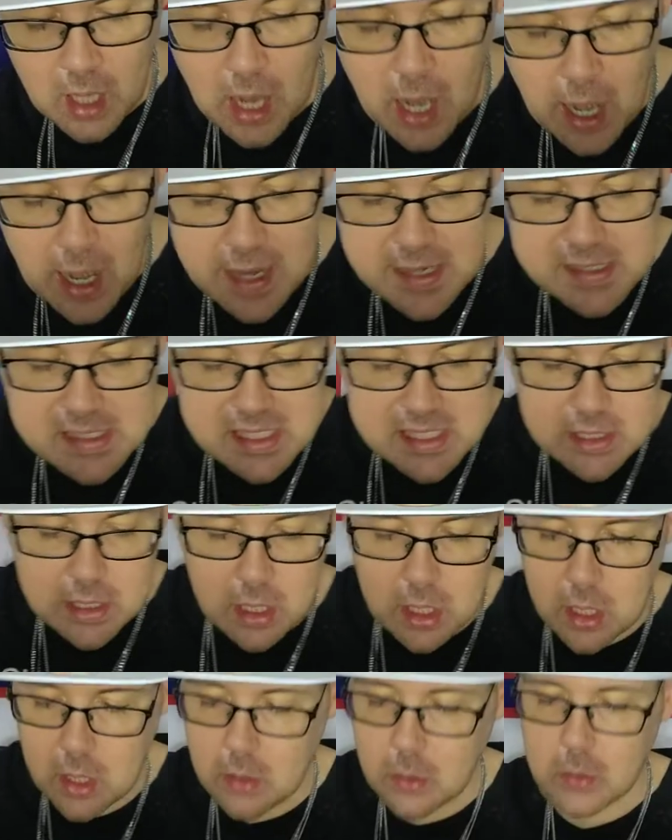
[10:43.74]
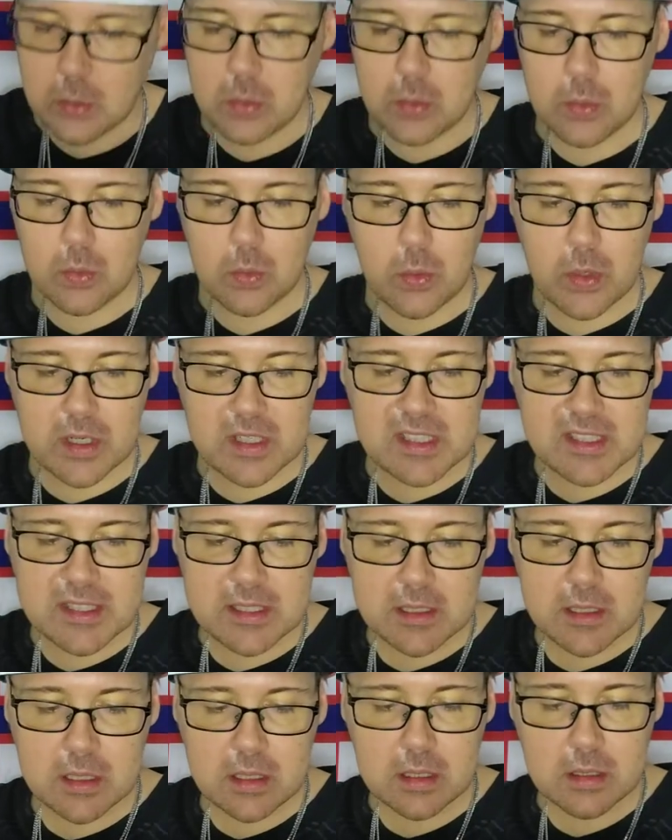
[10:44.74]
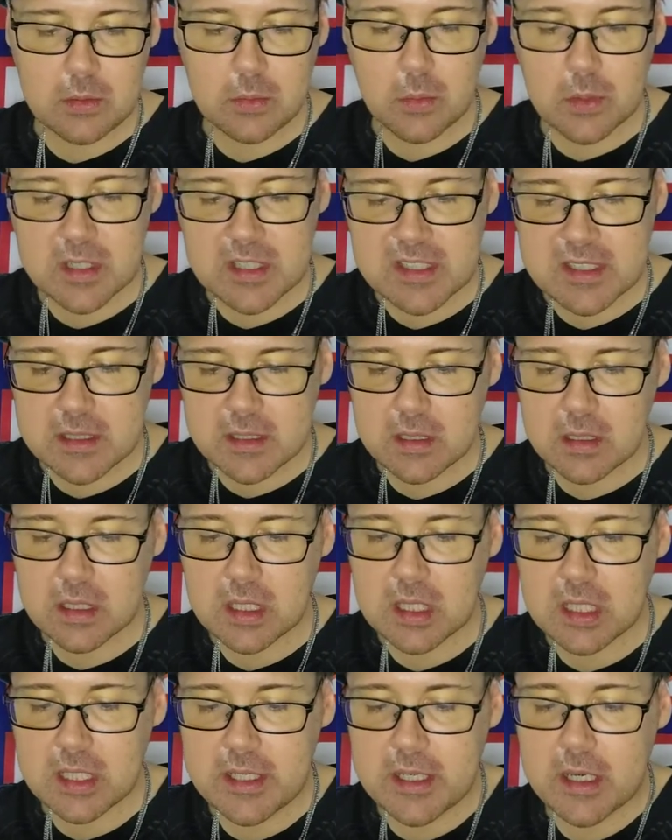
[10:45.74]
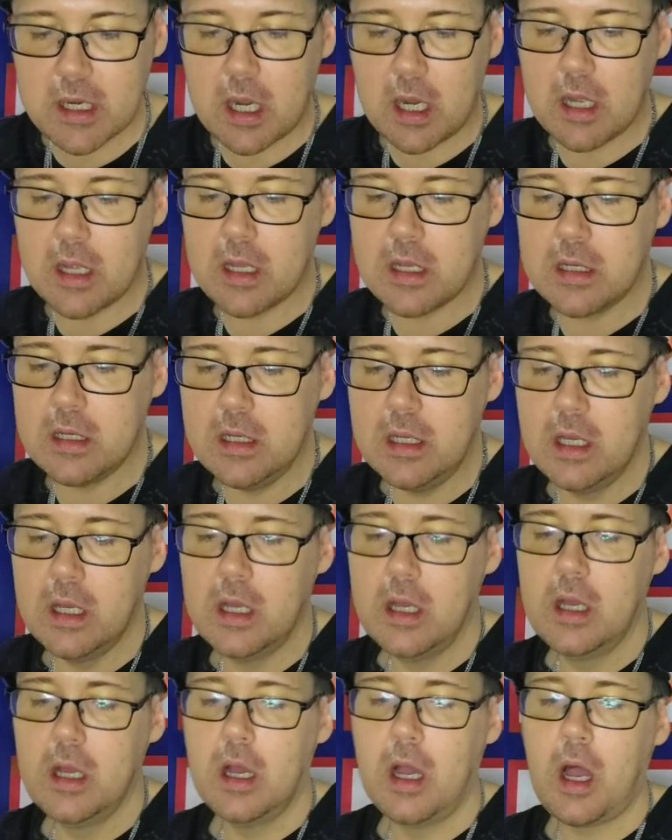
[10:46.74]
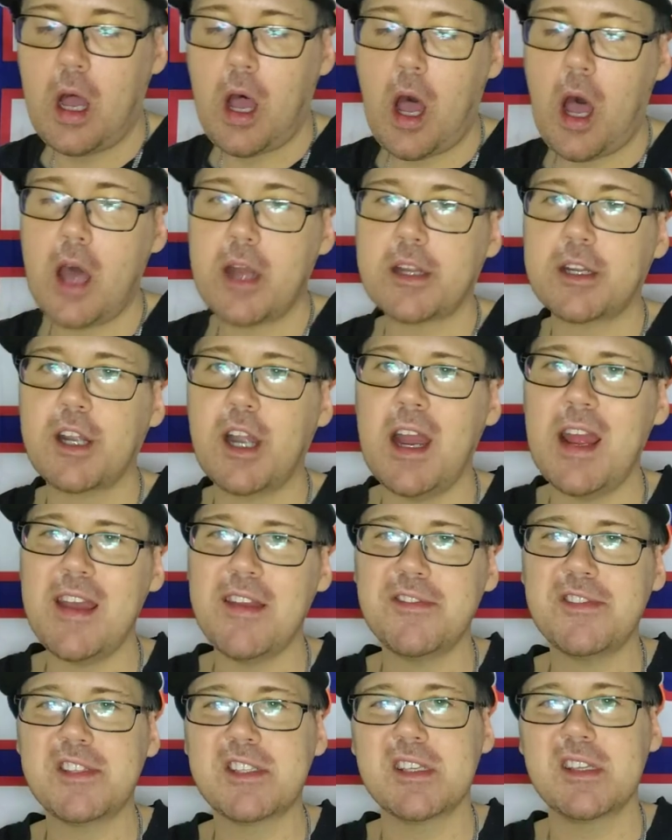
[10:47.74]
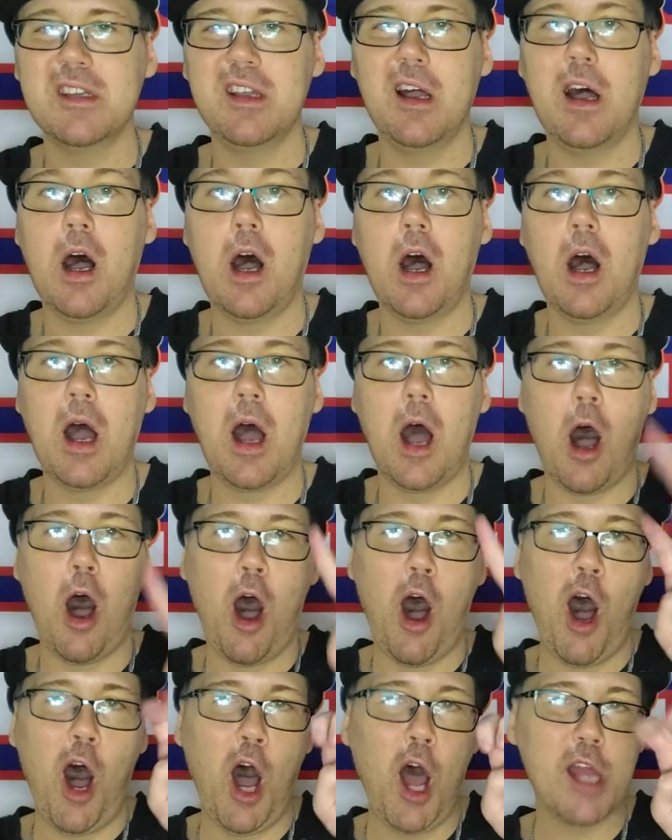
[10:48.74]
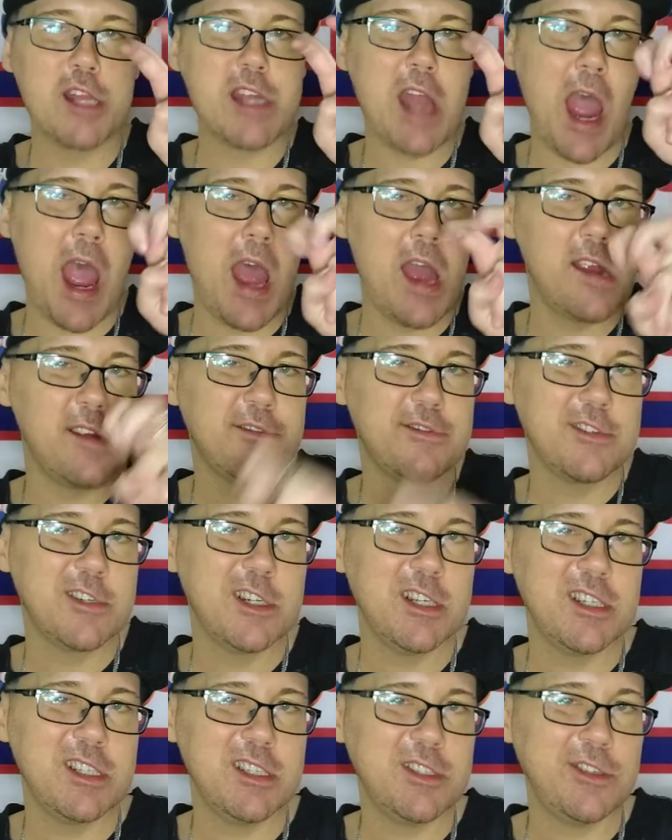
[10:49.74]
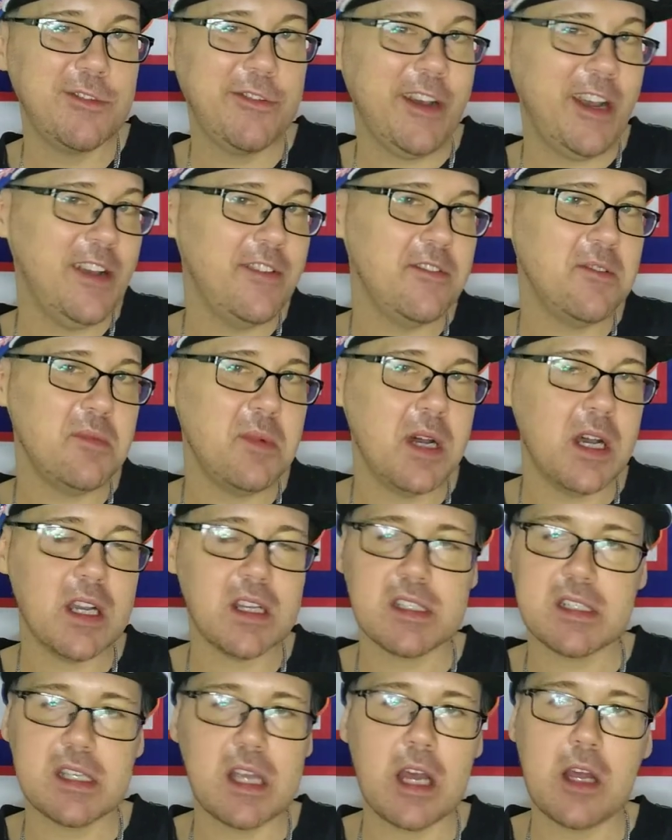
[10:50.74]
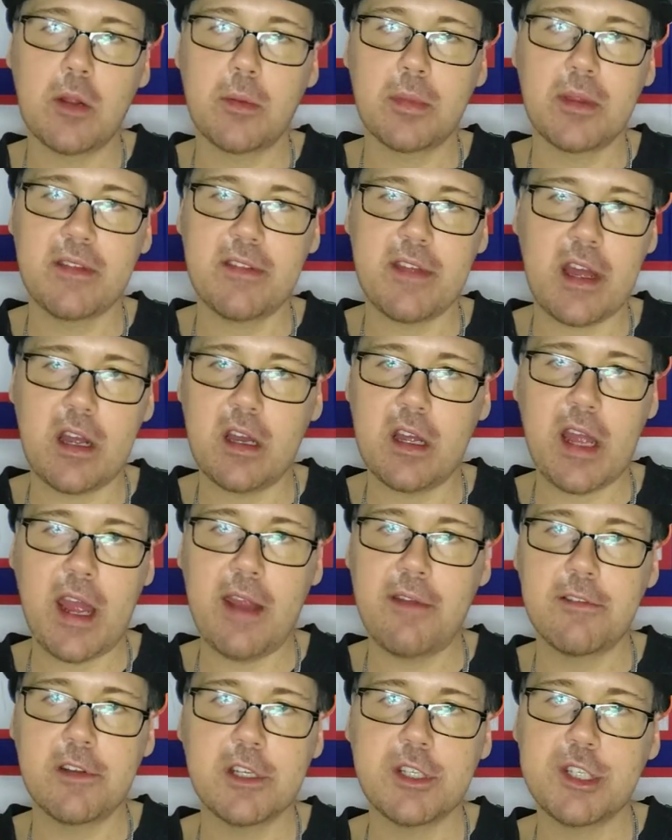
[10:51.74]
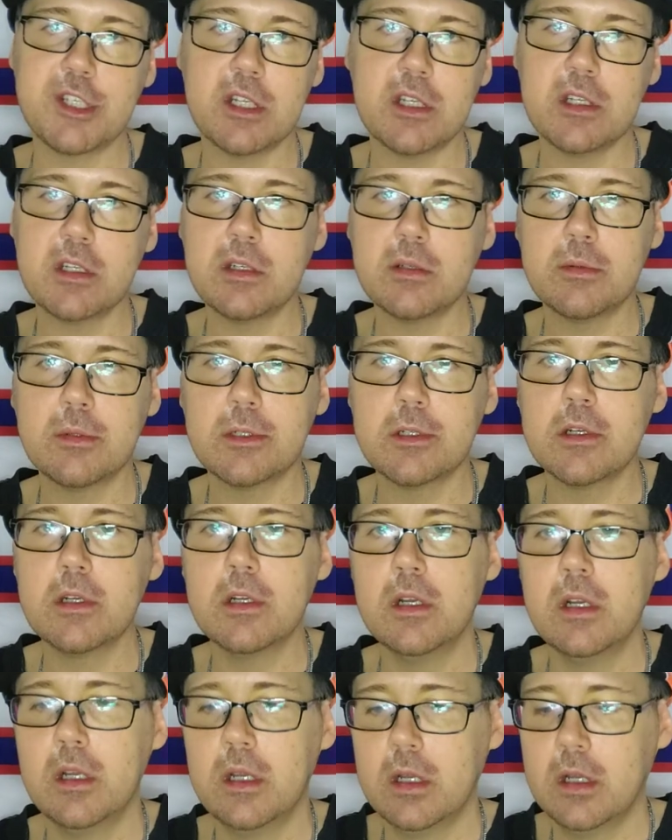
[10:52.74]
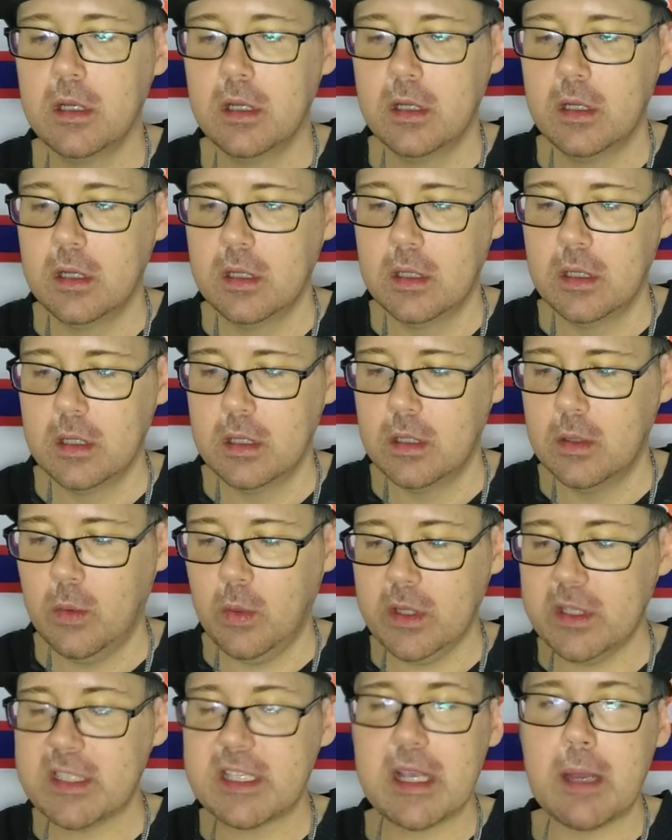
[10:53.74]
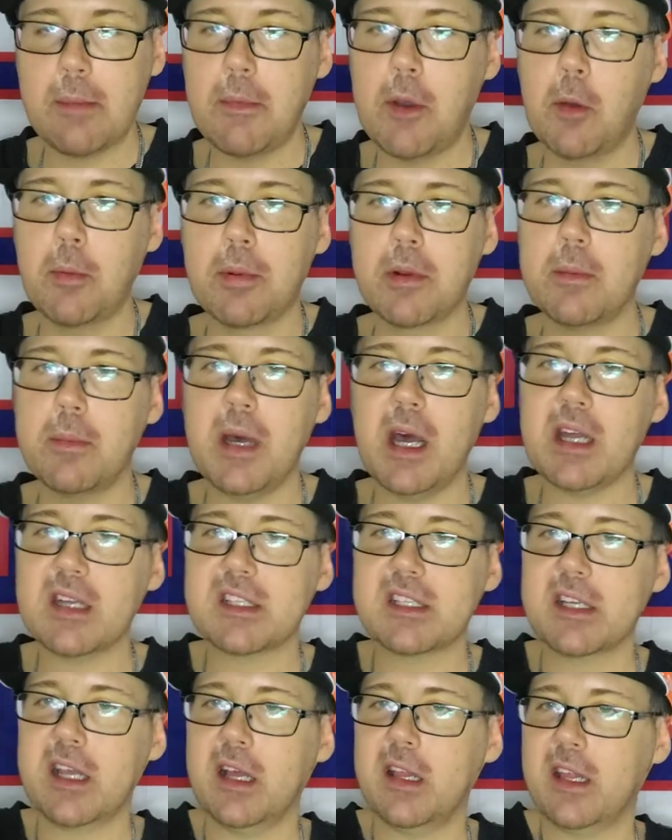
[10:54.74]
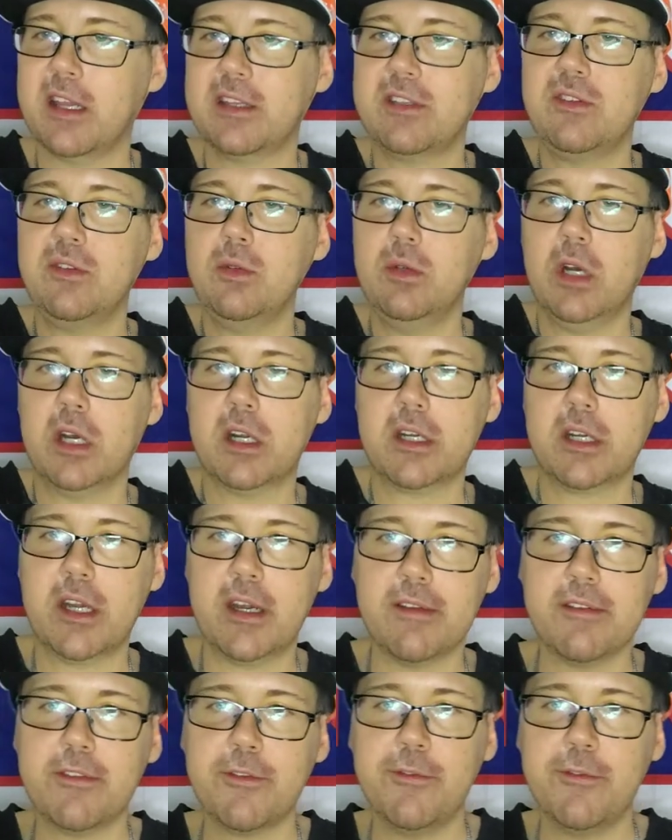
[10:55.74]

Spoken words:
Alright, so we're still clear on autographs. On average, 5 a box. I don't believe that on average shit no more. One time I opened a box and got like 2 autographs.